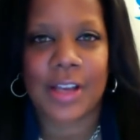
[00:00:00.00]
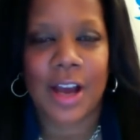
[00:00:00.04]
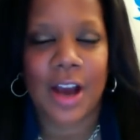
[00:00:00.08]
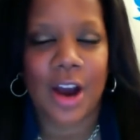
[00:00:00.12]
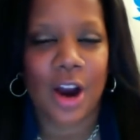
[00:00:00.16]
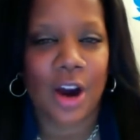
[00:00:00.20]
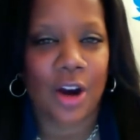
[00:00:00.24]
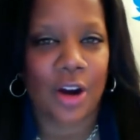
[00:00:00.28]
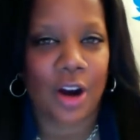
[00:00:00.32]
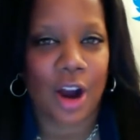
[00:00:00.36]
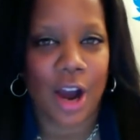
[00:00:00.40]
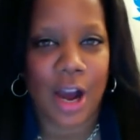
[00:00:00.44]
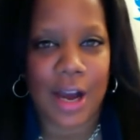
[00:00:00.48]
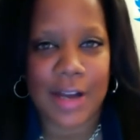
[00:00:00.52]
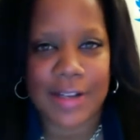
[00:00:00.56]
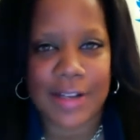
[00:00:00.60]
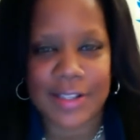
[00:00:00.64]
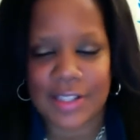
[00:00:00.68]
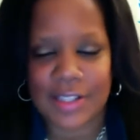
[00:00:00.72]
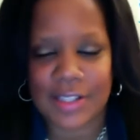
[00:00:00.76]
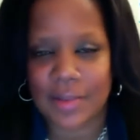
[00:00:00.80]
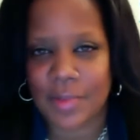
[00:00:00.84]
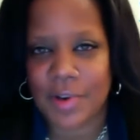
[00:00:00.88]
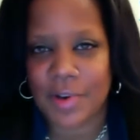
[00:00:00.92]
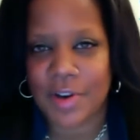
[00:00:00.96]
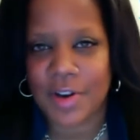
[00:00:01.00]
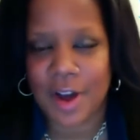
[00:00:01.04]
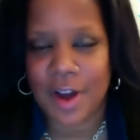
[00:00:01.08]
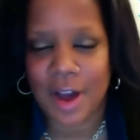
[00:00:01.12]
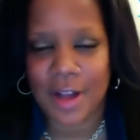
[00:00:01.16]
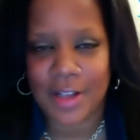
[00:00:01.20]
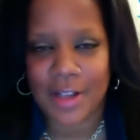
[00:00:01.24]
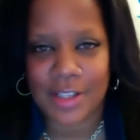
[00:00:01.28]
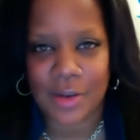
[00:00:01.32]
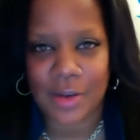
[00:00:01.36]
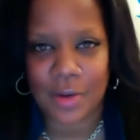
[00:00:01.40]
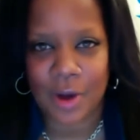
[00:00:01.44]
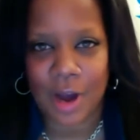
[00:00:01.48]
our awesome,
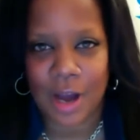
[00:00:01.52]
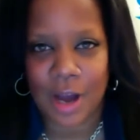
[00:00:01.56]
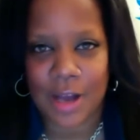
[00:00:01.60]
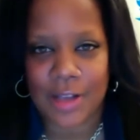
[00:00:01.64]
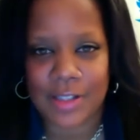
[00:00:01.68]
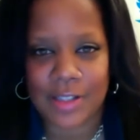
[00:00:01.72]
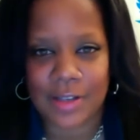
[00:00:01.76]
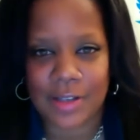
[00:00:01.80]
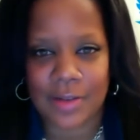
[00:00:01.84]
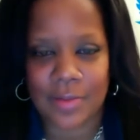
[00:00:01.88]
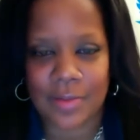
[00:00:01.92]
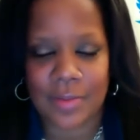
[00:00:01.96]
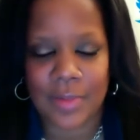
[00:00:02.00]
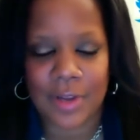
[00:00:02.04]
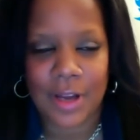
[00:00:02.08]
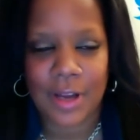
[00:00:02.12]
not so awesome